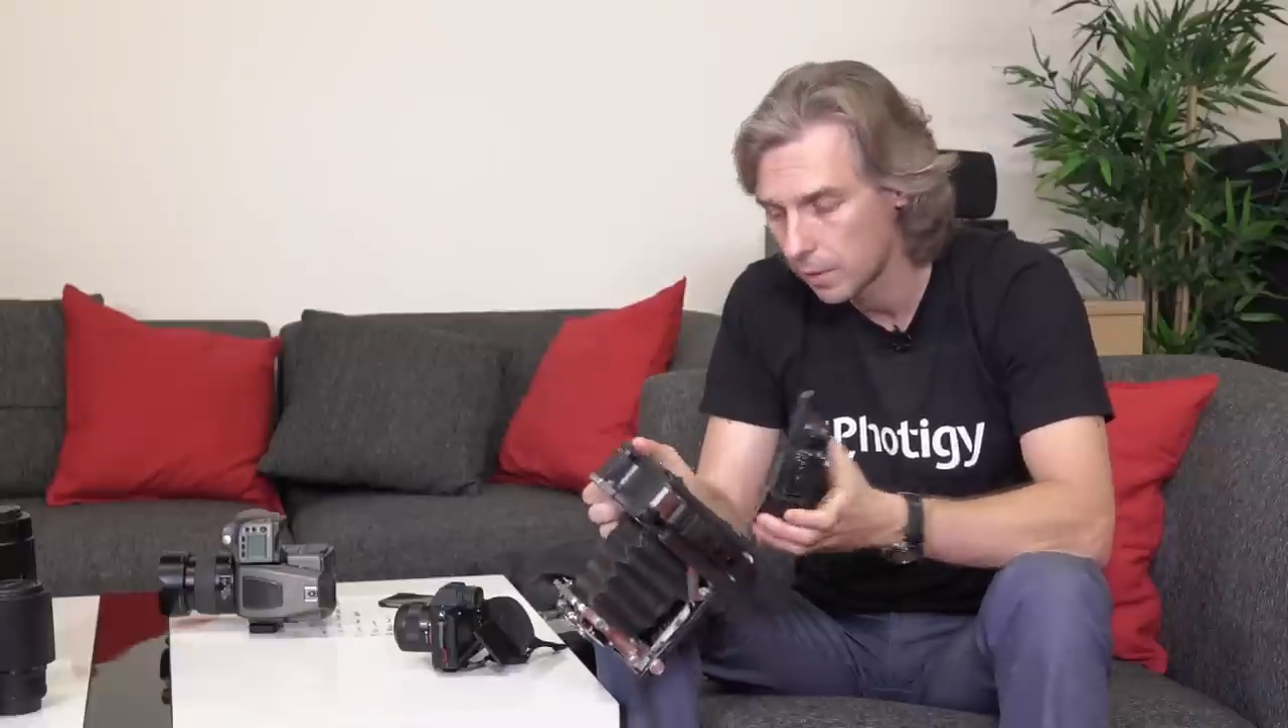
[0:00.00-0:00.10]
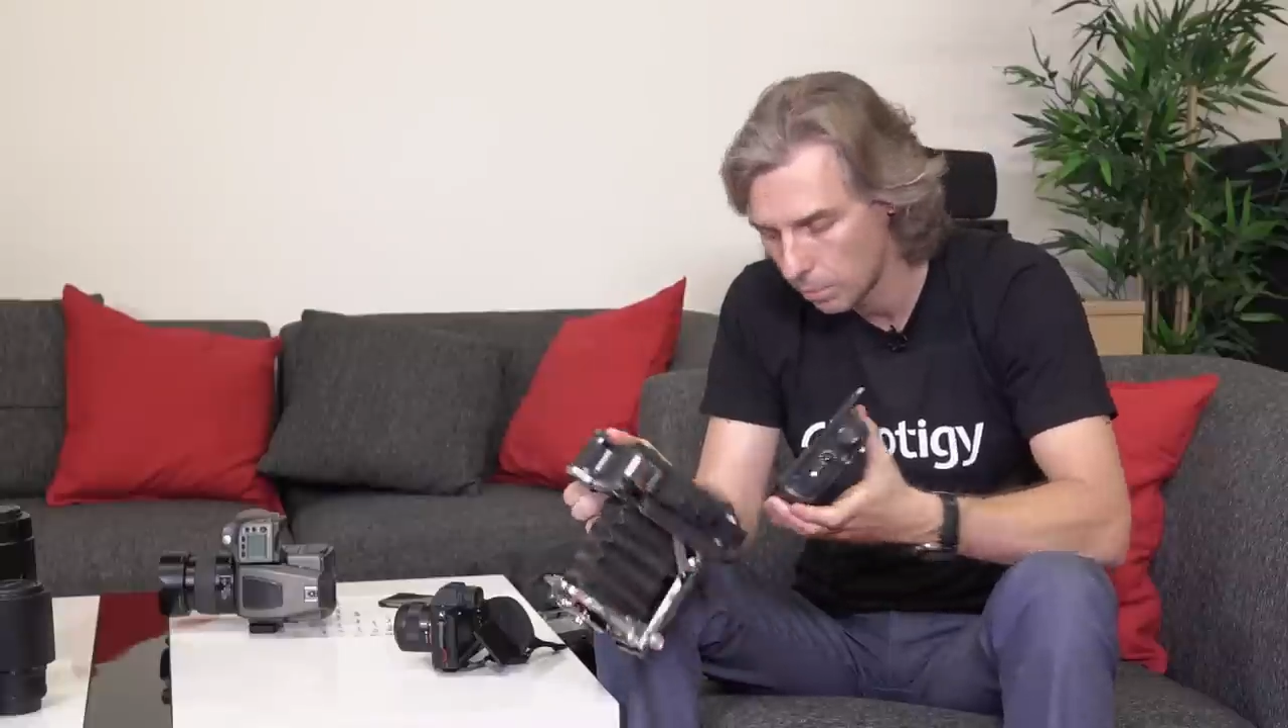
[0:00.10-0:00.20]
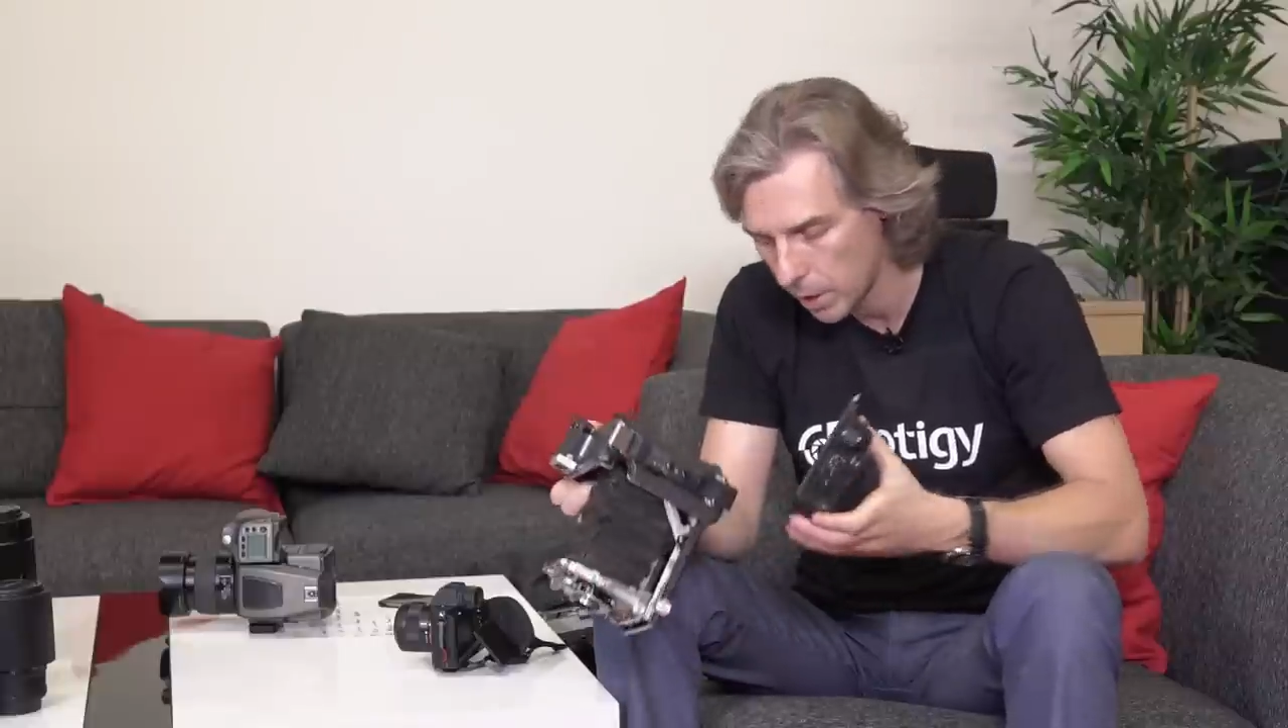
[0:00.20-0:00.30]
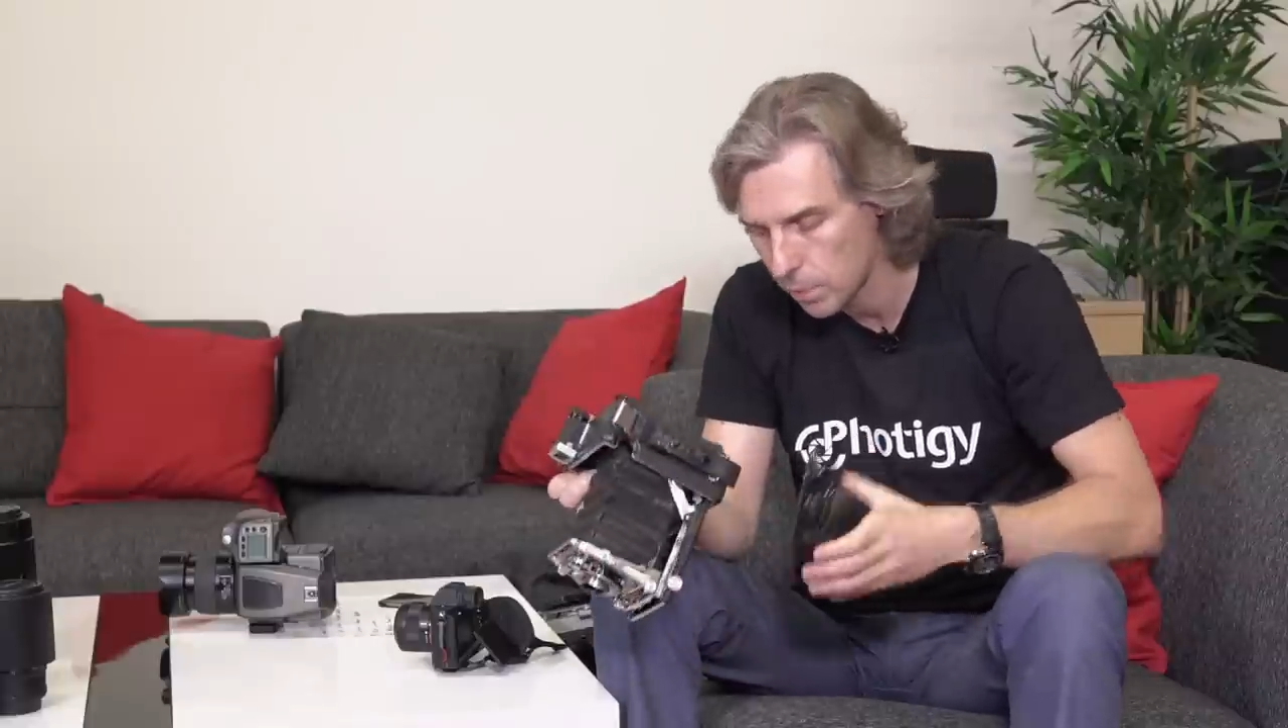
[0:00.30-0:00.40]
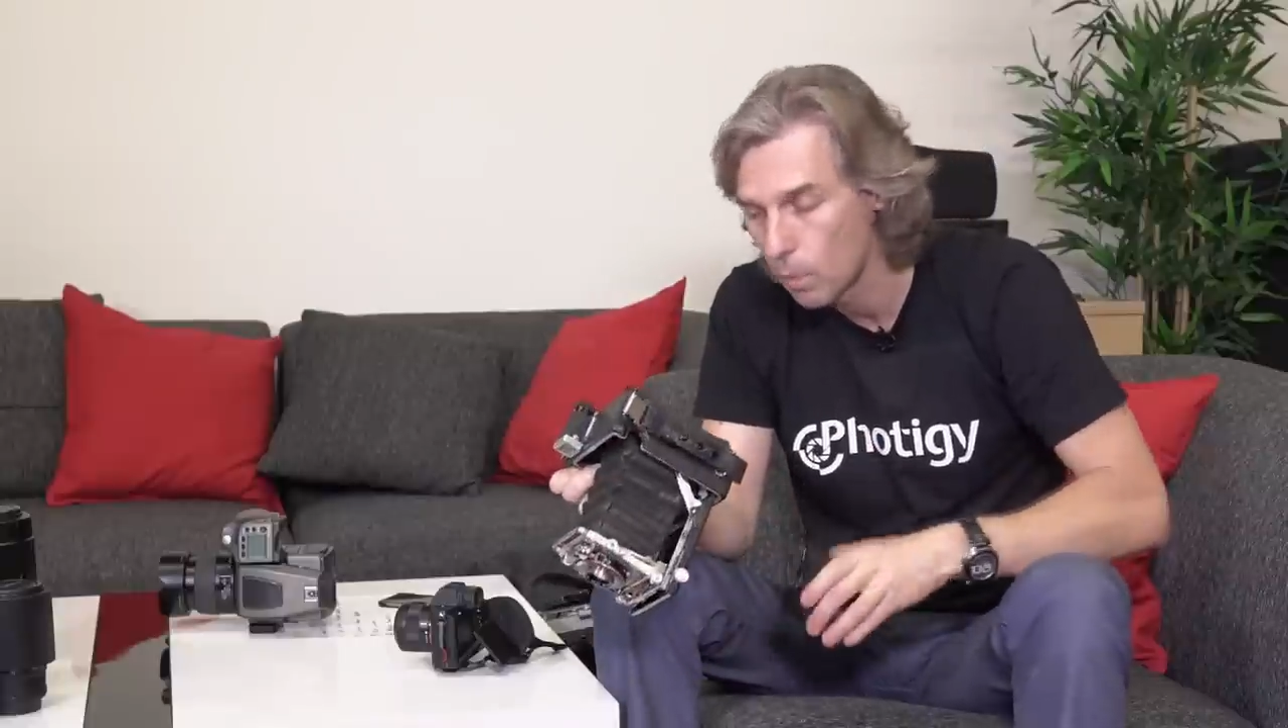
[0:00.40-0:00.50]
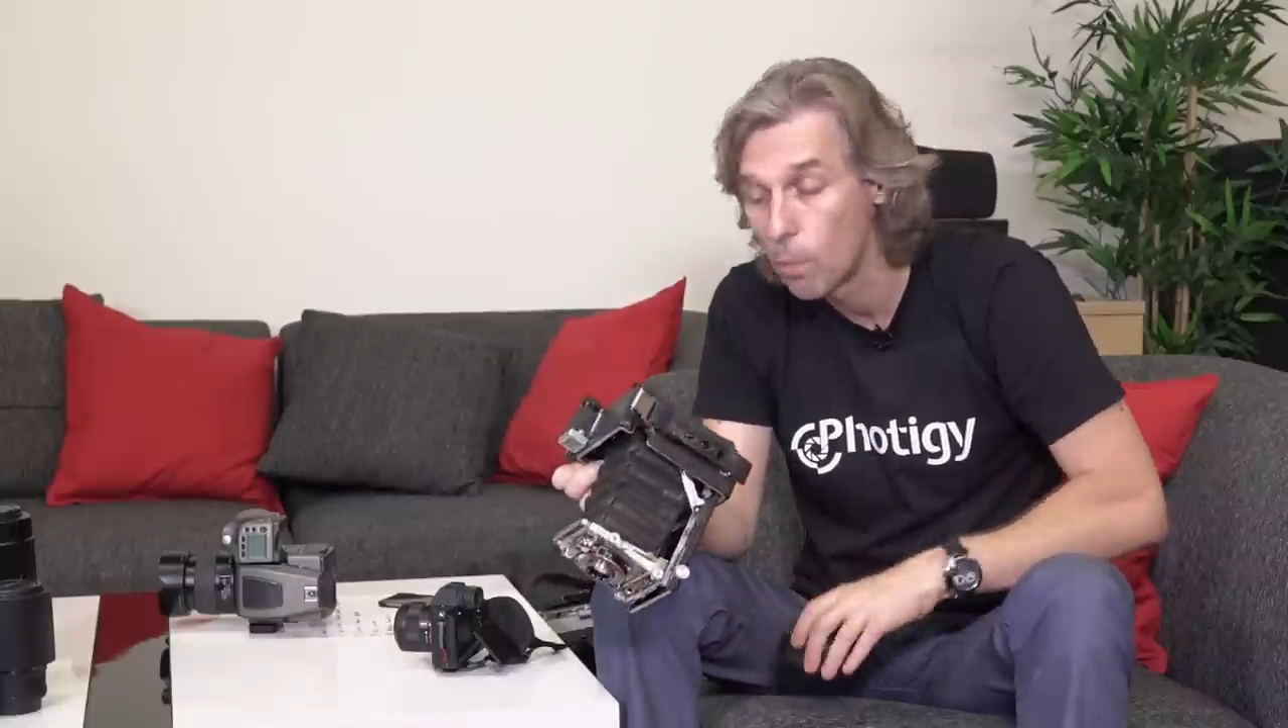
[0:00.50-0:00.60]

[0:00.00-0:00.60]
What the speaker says: much more